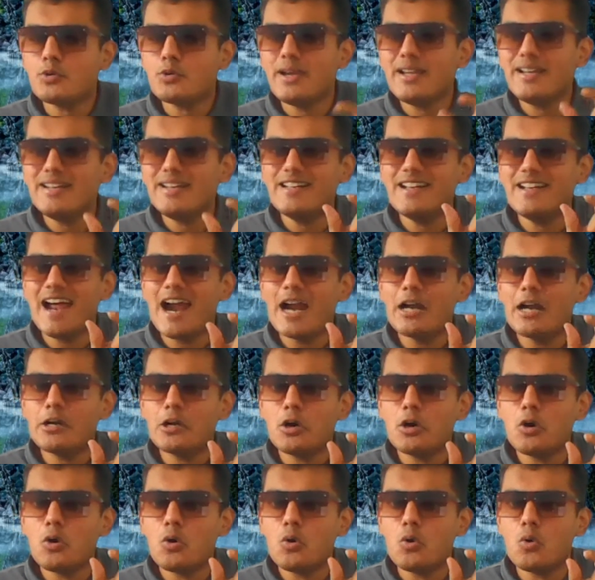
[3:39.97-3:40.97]
to a
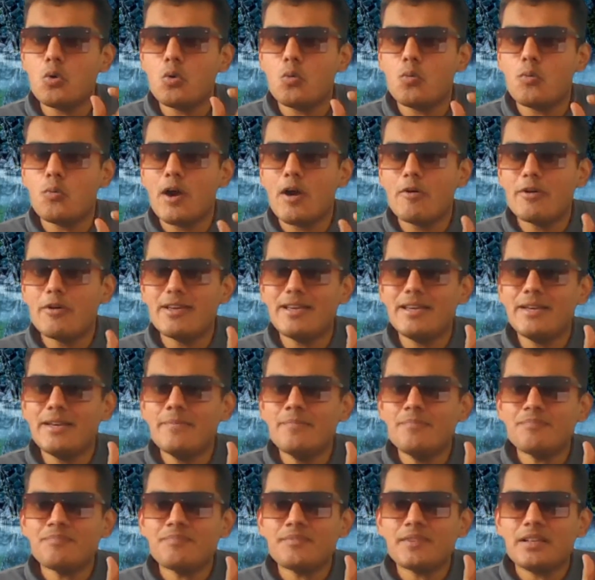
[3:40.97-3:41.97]
narrow,
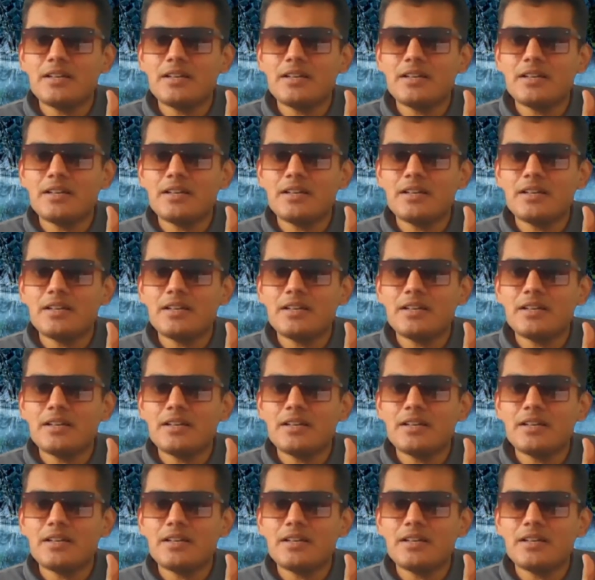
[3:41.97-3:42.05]
very